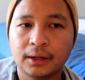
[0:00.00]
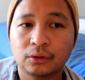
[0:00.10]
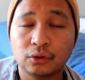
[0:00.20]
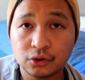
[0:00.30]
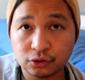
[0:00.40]

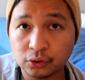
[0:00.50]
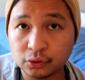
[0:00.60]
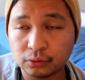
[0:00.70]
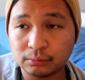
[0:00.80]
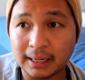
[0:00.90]
kung gusto
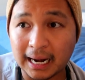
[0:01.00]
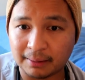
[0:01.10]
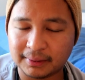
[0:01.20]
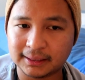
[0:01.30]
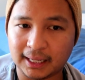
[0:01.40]
nyong
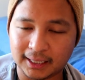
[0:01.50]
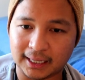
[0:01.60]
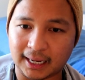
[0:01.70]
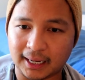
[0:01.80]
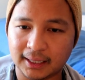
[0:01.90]
malaman
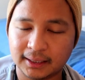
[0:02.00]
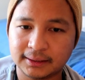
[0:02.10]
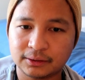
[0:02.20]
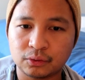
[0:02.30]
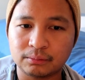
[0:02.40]
talaga
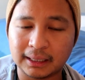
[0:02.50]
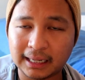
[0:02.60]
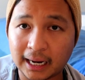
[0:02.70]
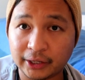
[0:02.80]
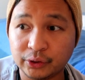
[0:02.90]
kung
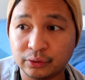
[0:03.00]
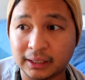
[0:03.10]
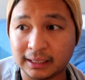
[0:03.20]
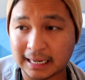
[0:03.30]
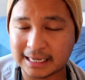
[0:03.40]
magkano yung
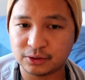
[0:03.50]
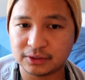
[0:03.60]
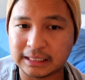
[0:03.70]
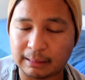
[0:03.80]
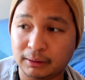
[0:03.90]

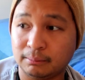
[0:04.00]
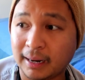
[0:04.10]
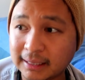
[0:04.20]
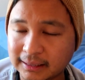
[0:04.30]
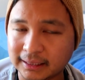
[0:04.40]
ginagastos namin
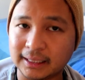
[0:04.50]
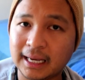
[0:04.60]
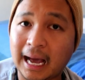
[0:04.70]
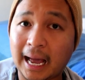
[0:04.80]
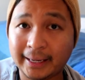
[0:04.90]
monthly,
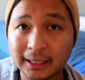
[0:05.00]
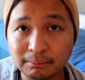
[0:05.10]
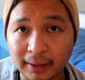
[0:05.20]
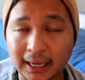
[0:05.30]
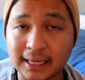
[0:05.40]
I
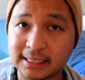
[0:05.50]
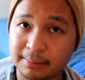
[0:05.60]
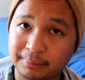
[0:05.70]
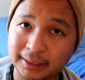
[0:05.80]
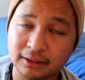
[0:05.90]
can make a
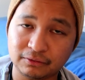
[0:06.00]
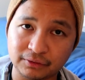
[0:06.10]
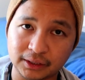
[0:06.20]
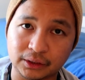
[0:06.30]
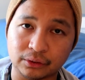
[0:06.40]
separate
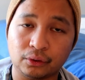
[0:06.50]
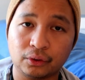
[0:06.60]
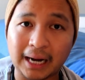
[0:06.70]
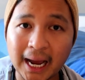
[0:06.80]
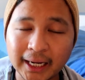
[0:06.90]
video
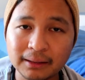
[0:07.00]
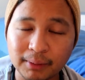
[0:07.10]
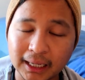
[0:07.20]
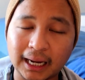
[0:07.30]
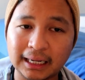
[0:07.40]
or I can
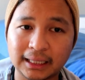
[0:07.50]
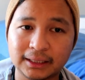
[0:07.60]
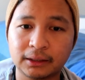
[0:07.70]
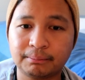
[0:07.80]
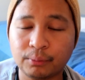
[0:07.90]
make
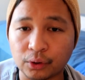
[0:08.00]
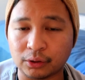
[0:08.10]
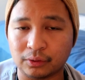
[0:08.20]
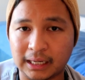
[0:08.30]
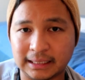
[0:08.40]
another poll
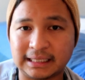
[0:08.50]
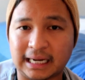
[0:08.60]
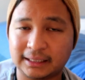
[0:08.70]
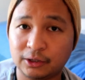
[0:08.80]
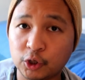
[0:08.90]
ulit
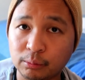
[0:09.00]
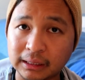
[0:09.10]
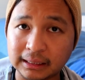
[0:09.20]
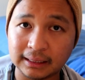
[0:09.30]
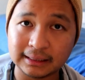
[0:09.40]
sa ating
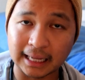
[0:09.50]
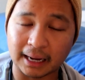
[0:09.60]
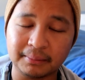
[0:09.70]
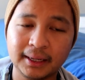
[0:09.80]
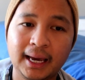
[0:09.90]
community
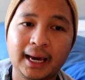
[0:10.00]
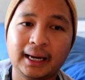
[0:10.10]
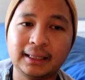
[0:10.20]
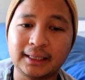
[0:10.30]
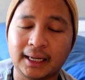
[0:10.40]
tab.
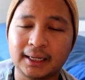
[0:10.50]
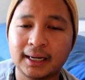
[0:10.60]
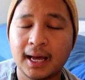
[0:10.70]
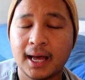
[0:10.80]
And then,